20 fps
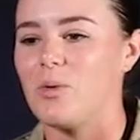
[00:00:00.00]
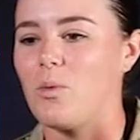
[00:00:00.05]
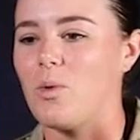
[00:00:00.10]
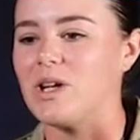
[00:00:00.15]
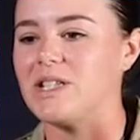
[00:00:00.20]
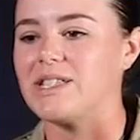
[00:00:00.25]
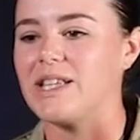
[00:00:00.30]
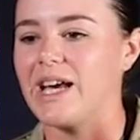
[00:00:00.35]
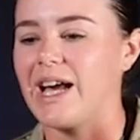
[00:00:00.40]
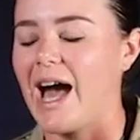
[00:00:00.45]

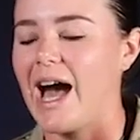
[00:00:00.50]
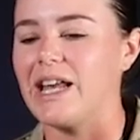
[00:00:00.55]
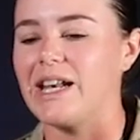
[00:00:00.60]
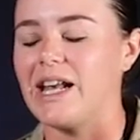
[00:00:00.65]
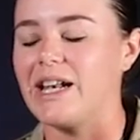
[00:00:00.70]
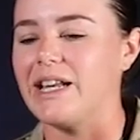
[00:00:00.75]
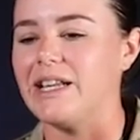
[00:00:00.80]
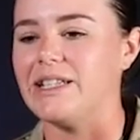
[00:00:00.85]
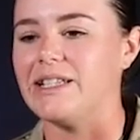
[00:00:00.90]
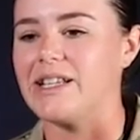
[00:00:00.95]
once like had
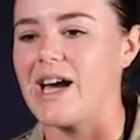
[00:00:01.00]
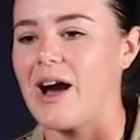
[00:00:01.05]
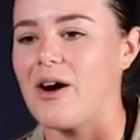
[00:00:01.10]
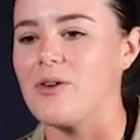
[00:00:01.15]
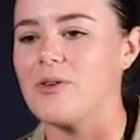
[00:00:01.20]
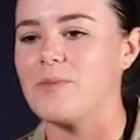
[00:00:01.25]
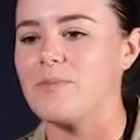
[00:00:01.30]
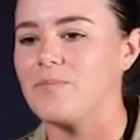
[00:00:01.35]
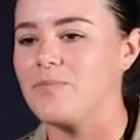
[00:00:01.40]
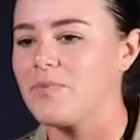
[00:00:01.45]
any
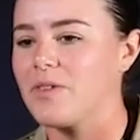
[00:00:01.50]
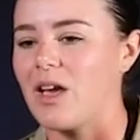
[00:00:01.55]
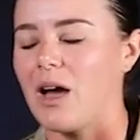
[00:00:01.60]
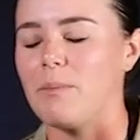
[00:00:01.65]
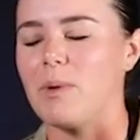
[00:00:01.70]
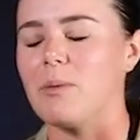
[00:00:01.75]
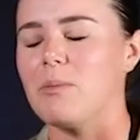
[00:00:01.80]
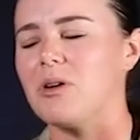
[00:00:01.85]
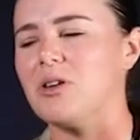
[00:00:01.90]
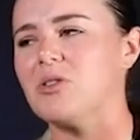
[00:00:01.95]
doubt I
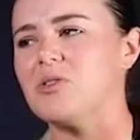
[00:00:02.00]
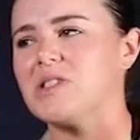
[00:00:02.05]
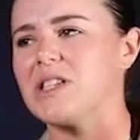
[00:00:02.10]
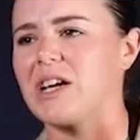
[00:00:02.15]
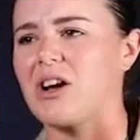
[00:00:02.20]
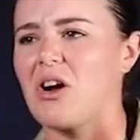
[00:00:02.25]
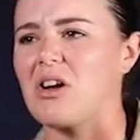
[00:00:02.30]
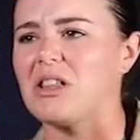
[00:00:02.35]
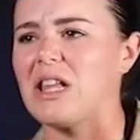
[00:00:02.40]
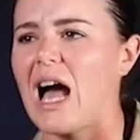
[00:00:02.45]
remember it was
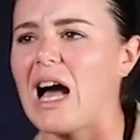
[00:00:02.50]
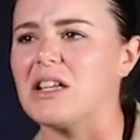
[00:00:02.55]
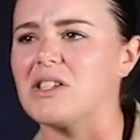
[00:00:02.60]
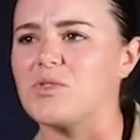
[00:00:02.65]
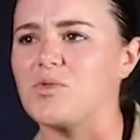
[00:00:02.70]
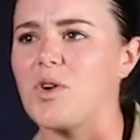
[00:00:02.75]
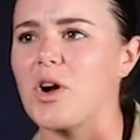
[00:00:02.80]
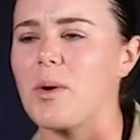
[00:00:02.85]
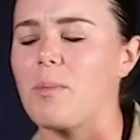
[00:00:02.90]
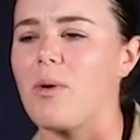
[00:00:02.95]
like our
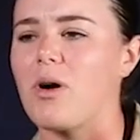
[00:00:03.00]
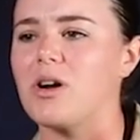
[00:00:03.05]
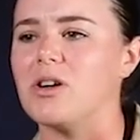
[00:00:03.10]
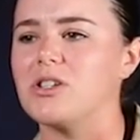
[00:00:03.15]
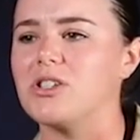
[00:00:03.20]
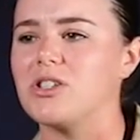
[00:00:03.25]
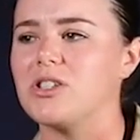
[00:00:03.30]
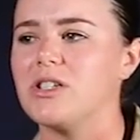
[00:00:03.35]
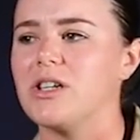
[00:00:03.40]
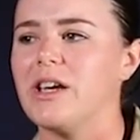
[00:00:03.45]
last ruck
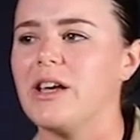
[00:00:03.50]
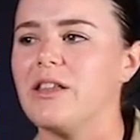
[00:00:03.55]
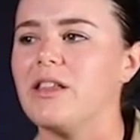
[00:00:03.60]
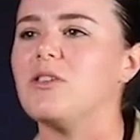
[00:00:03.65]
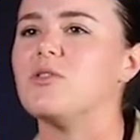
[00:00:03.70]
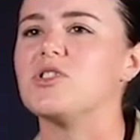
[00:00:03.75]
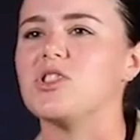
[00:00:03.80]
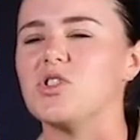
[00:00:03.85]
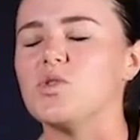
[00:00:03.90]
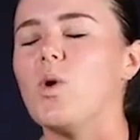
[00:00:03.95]
march. I
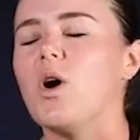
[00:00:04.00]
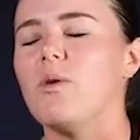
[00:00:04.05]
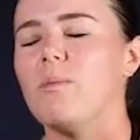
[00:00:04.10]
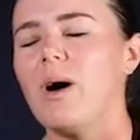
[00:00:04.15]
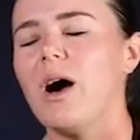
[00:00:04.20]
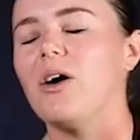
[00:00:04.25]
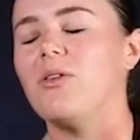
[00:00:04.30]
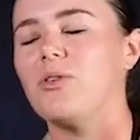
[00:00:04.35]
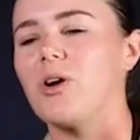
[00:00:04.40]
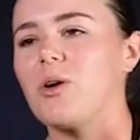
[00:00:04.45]
think it was a
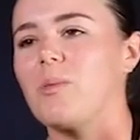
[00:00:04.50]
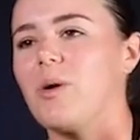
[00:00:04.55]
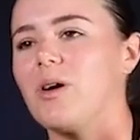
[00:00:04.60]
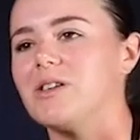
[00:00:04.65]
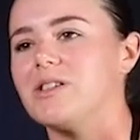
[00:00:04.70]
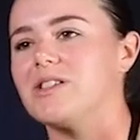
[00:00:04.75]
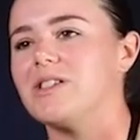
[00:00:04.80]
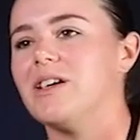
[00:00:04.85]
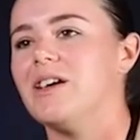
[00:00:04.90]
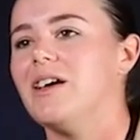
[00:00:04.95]
12-mile ruck
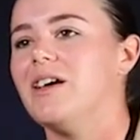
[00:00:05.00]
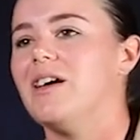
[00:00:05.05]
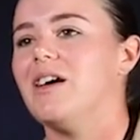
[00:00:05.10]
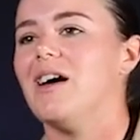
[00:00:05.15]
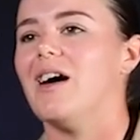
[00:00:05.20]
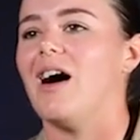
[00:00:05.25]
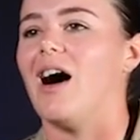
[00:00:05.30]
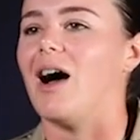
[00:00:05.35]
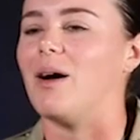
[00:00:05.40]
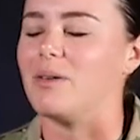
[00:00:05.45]
march.
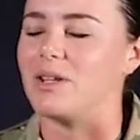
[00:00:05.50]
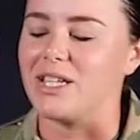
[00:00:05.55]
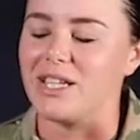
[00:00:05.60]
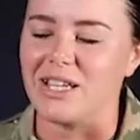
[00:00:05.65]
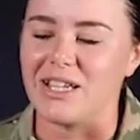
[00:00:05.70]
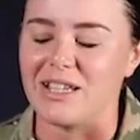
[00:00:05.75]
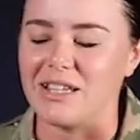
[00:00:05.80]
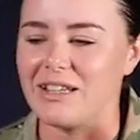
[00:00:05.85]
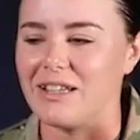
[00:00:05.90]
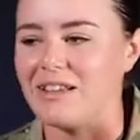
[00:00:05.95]
I'm
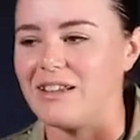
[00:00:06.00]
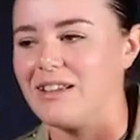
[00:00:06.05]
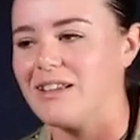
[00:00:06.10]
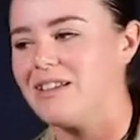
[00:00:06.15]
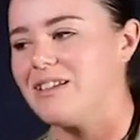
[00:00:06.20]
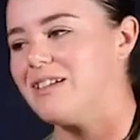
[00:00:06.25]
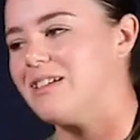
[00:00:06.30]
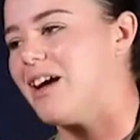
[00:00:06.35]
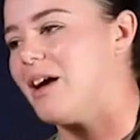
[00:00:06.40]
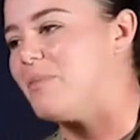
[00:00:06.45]
killing it.
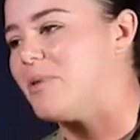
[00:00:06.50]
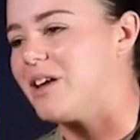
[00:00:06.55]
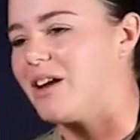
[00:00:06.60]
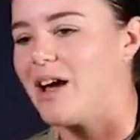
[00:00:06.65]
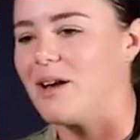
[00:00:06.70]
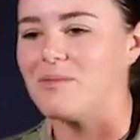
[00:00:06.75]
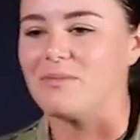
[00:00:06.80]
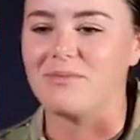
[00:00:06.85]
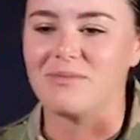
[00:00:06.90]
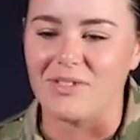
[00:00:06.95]
I mean,
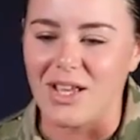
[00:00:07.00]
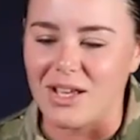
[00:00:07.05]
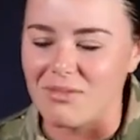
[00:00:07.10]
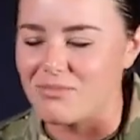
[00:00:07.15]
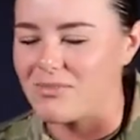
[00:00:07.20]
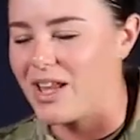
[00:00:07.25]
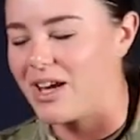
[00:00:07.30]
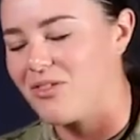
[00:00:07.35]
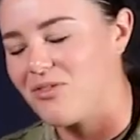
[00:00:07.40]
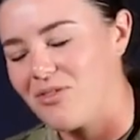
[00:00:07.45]
I'm
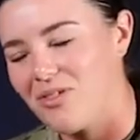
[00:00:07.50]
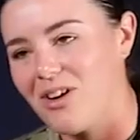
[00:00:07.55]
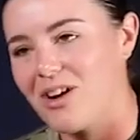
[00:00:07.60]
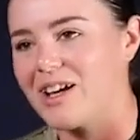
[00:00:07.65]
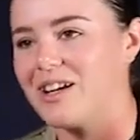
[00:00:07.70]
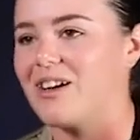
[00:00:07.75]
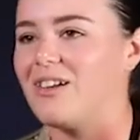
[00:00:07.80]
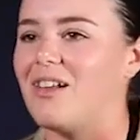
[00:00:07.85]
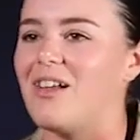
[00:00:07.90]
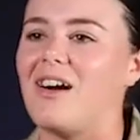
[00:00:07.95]
like
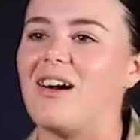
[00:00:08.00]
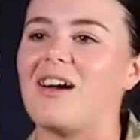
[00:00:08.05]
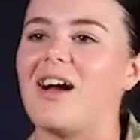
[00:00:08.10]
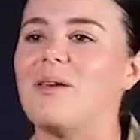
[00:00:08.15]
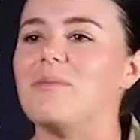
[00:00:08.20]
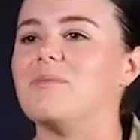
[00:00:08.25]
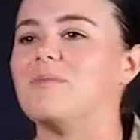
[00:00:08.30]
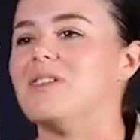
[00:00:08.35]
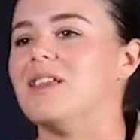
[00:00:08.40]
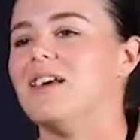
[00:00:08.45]
rucking
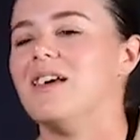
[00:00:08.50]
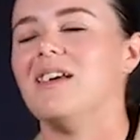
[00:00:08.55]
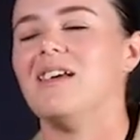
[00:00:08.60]
along.